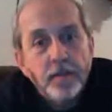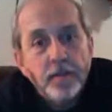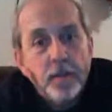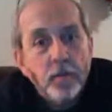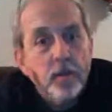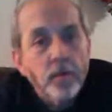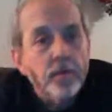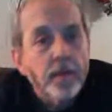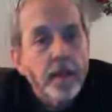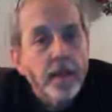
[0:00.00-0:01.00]
and we
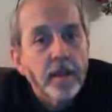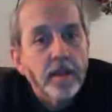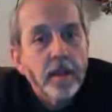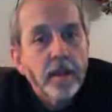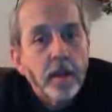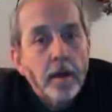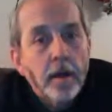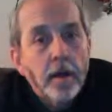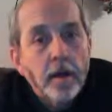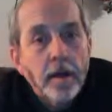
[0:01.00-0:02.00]
will take it
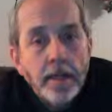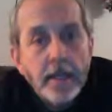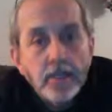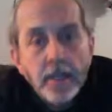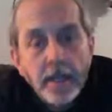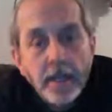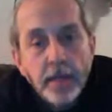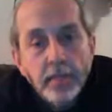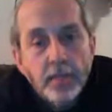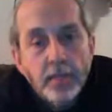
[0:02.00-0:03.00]
as we
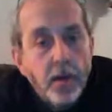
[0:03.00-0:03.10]
need it.